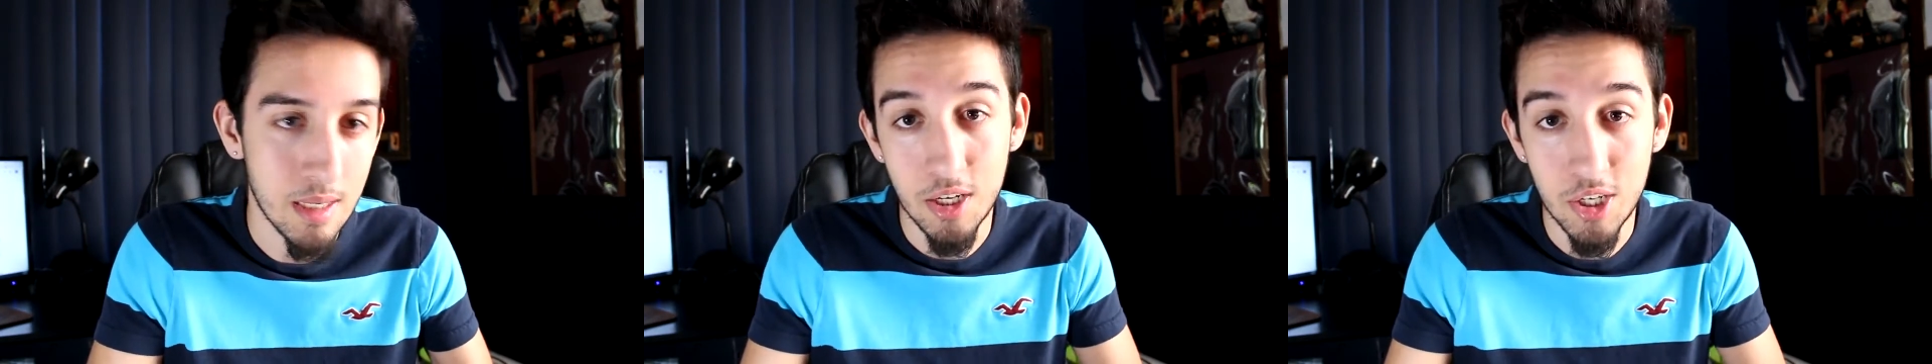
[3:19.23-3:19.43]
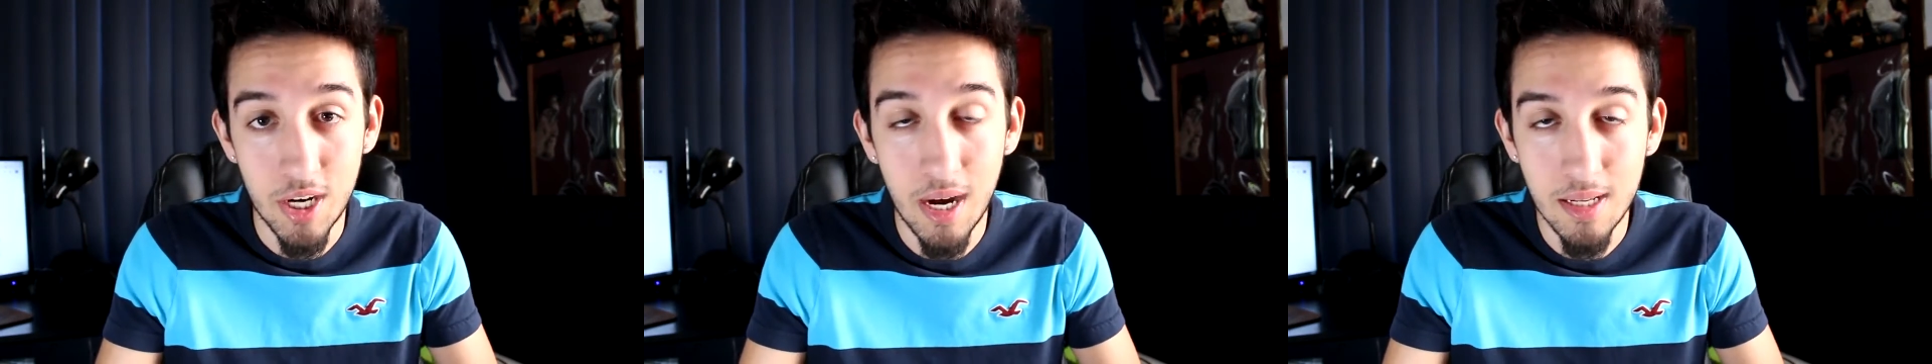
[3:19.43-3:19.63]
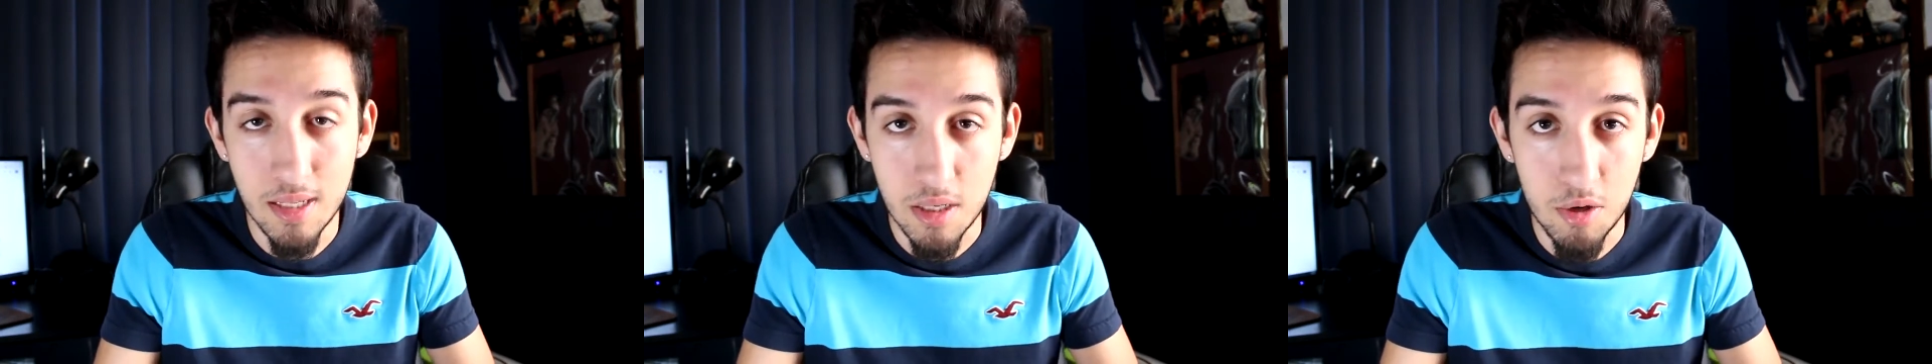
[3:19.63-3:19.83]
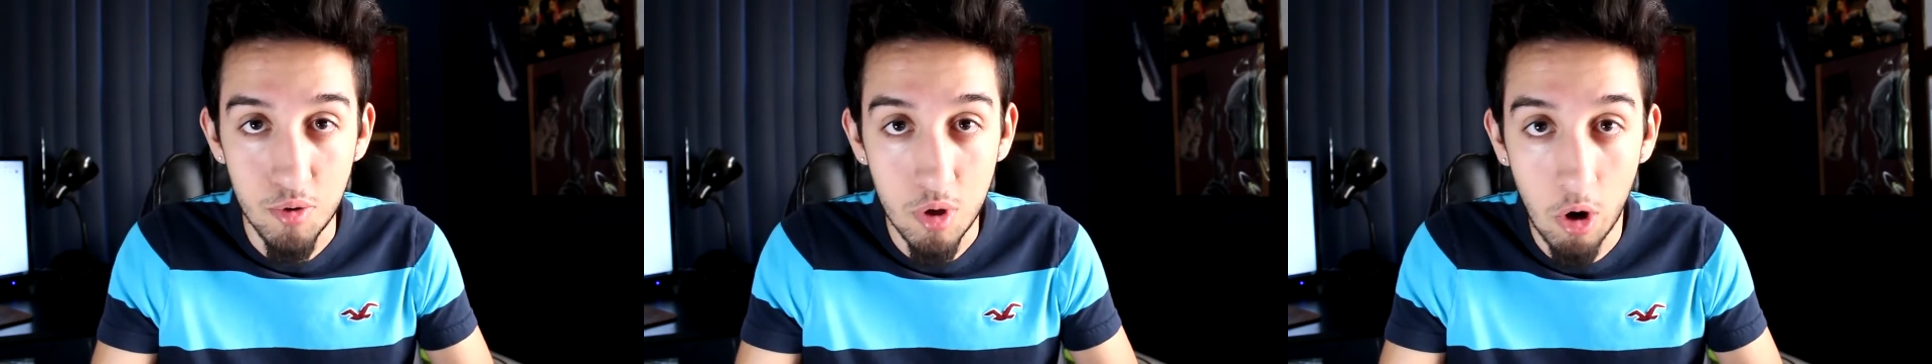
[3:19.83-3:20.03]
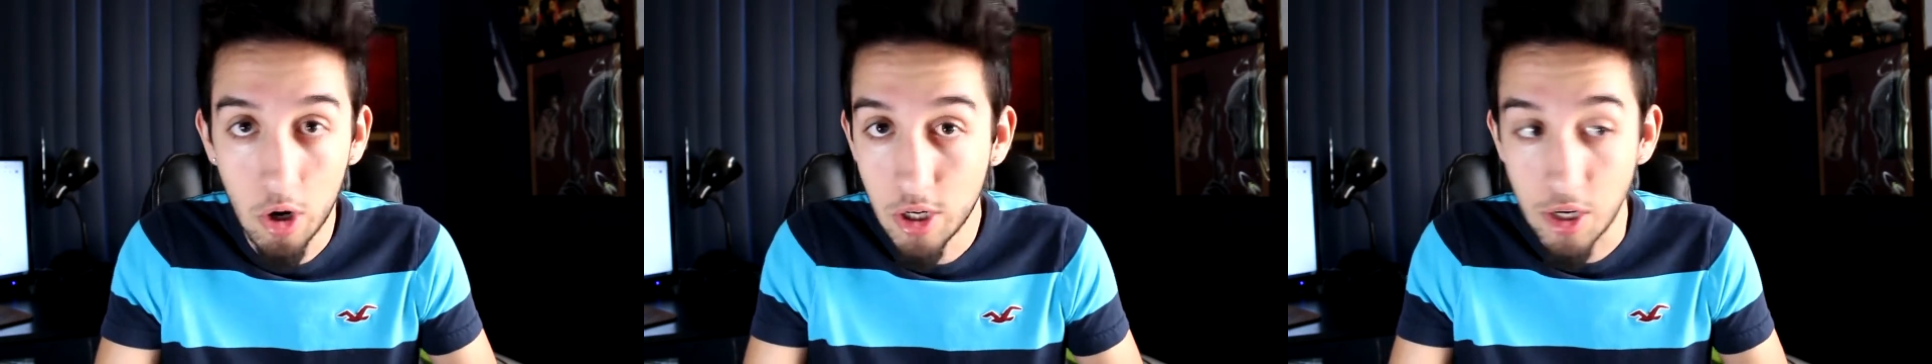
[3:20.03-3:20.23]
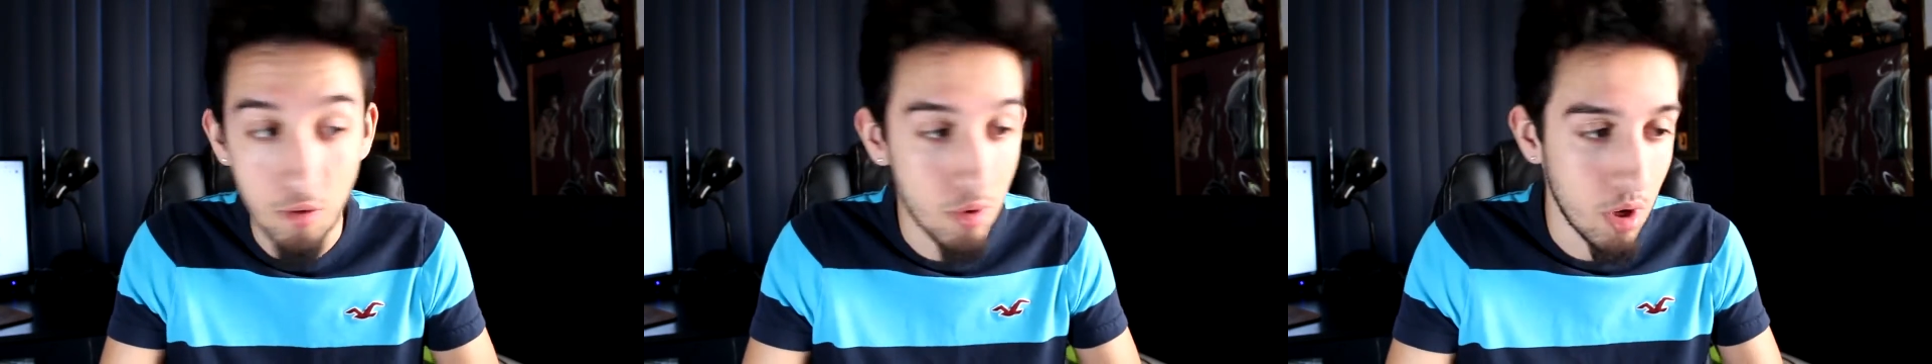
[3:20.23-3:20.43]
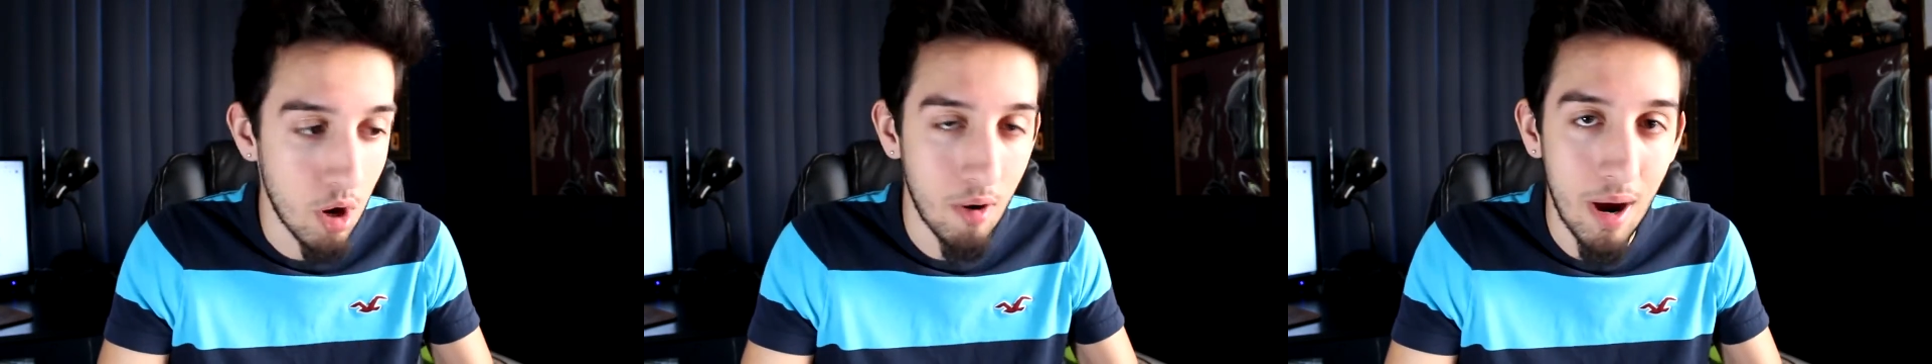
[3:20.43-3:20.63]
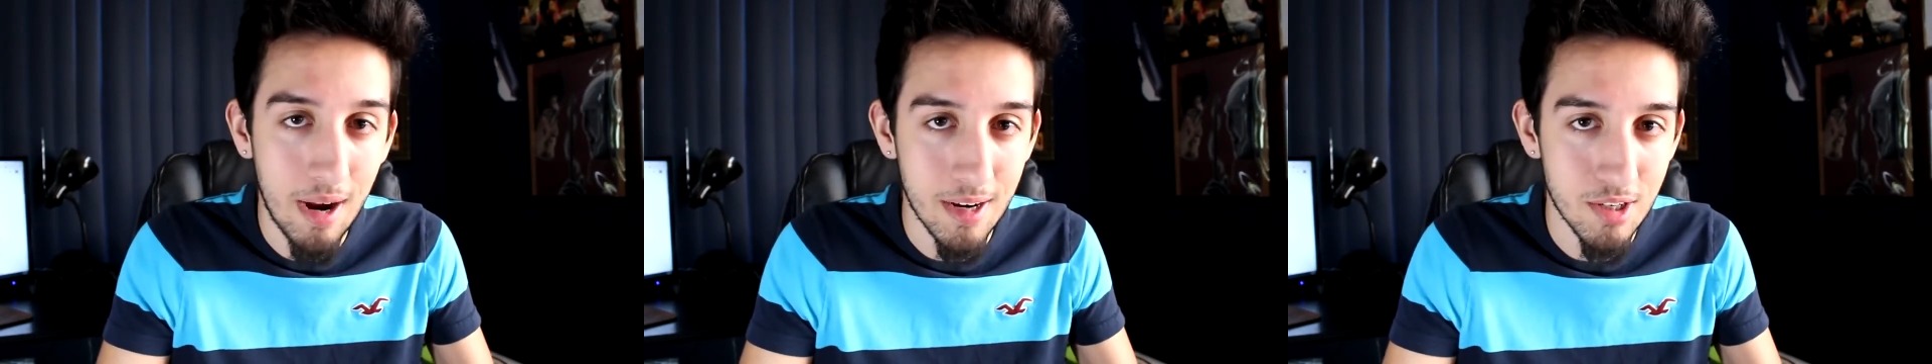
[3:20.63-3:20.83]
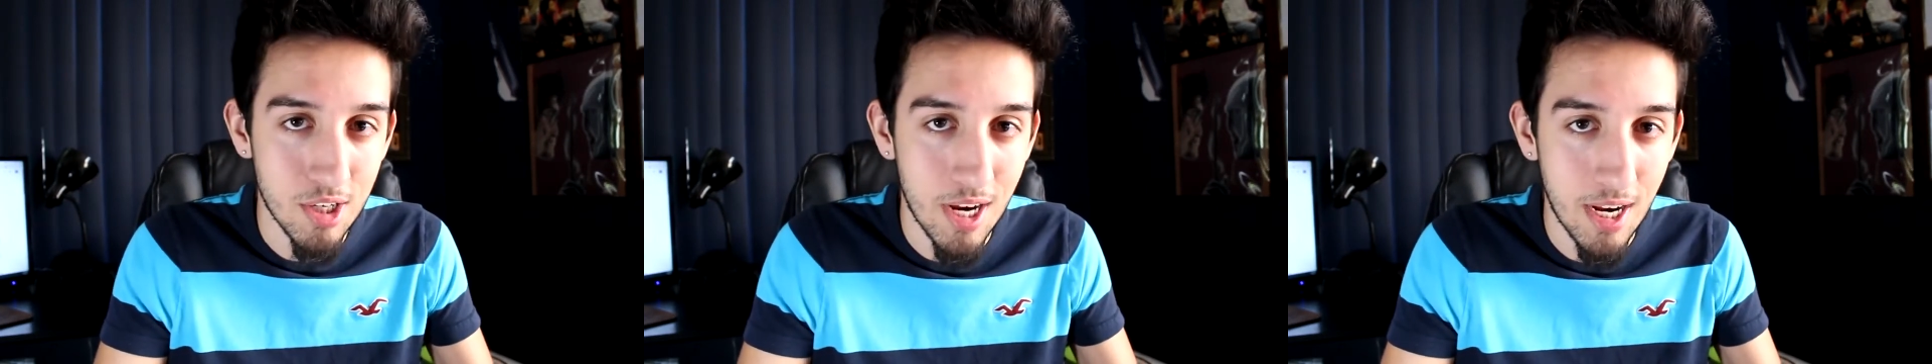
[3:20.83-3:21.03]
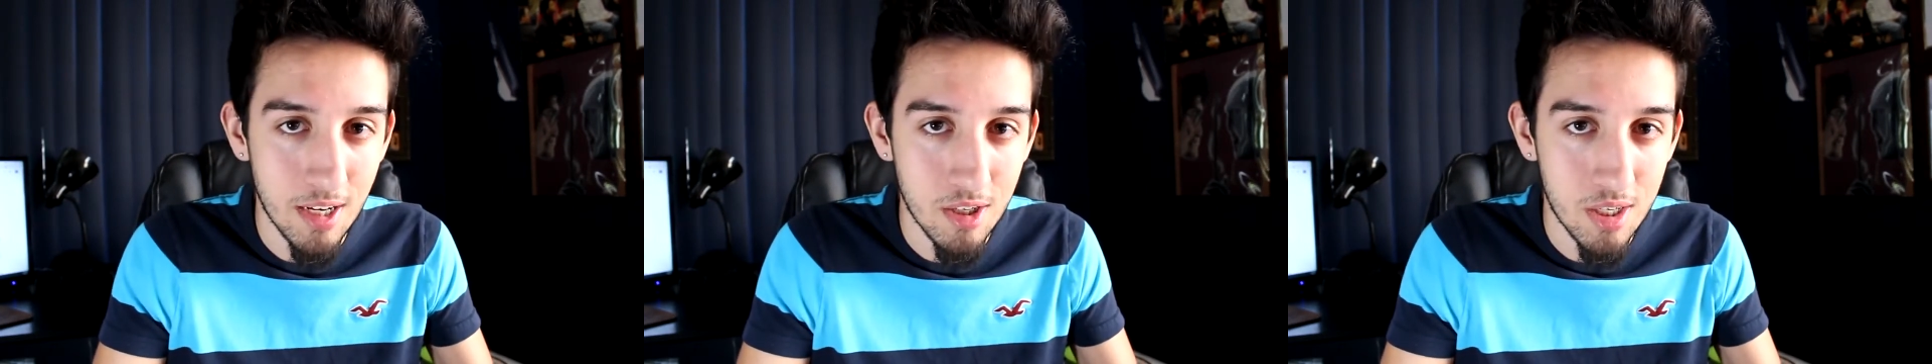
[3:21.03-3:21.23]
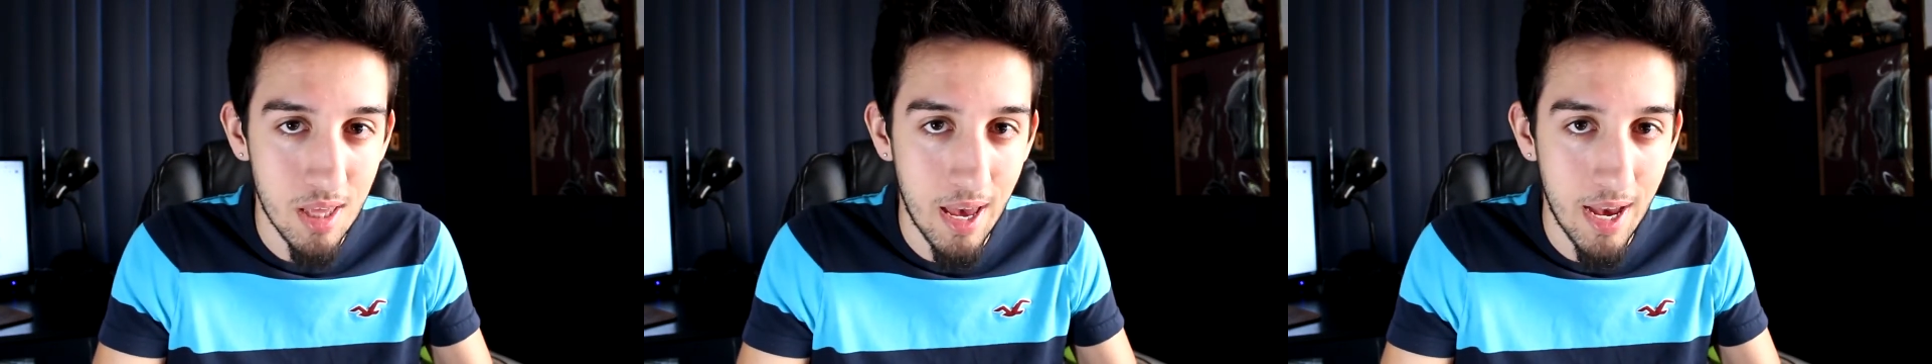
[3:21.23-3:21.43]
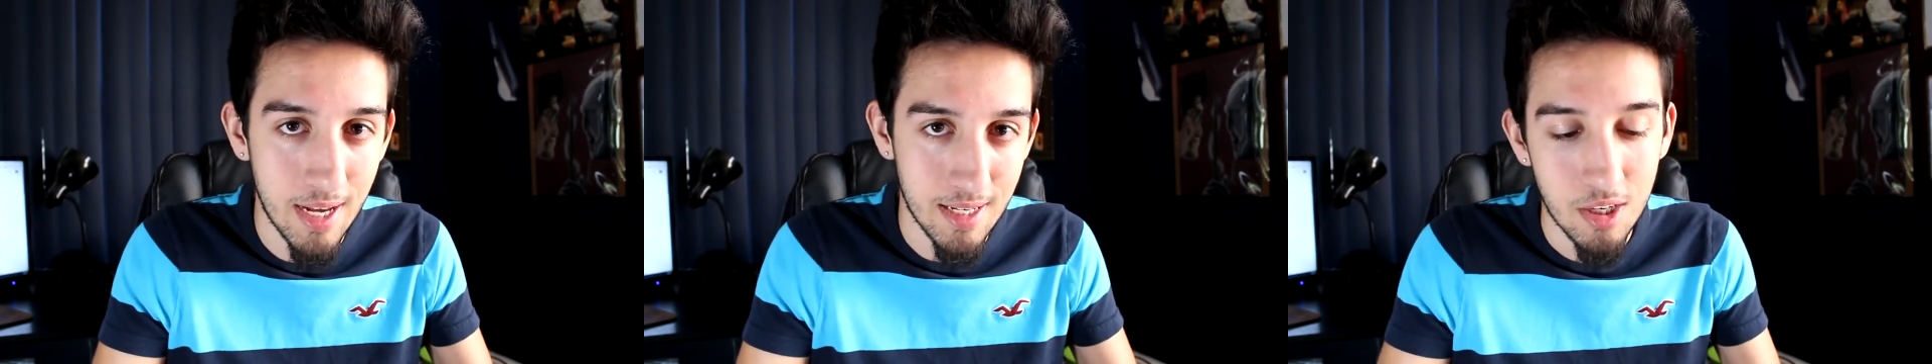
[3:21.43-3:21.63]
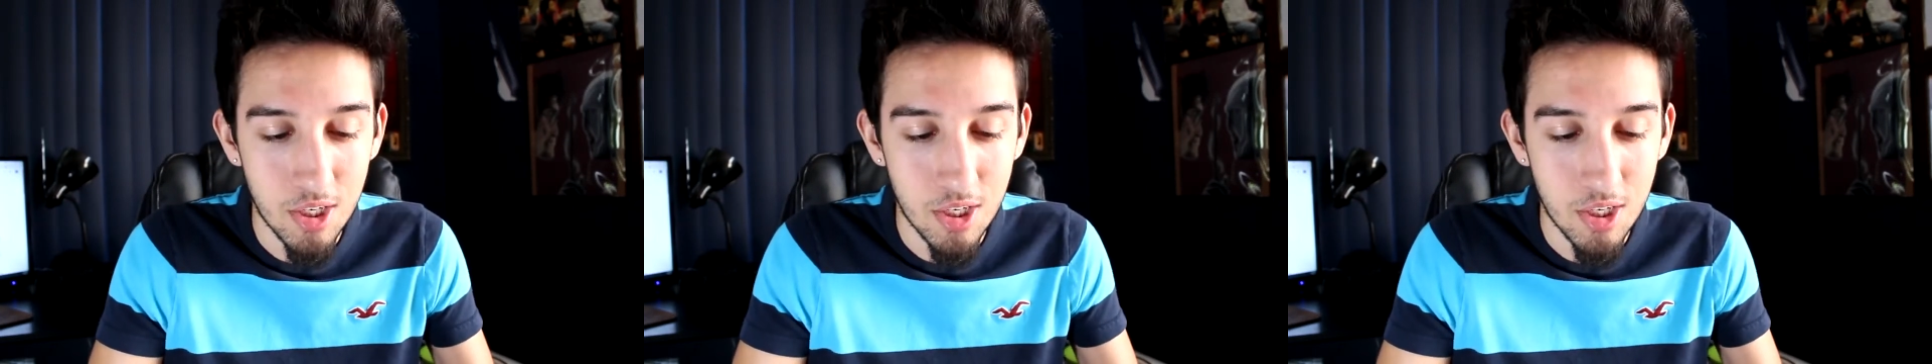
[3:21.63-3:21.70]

The shot's too dark, you know how to change that.